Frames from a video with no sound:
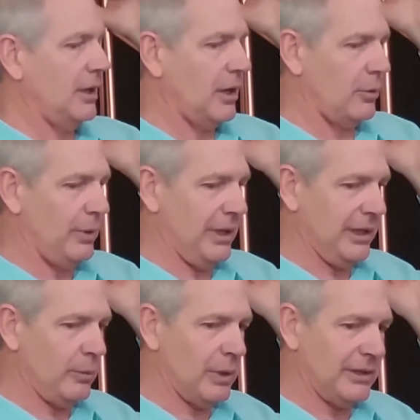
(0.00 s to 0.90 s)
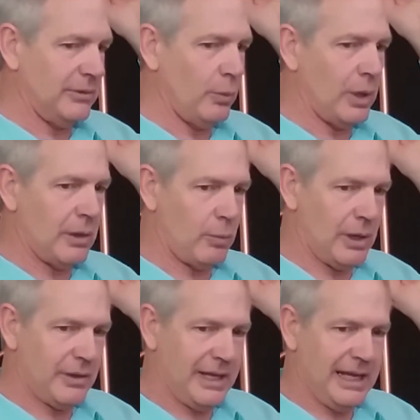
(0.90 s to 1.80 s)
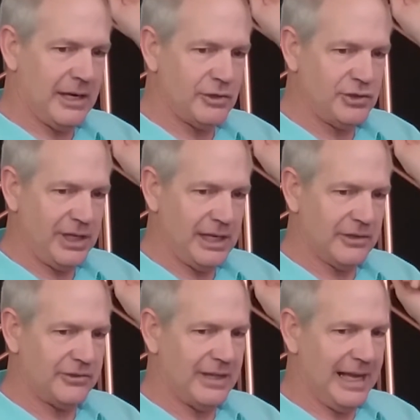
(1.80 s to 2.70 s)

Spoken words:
are really where the energy is.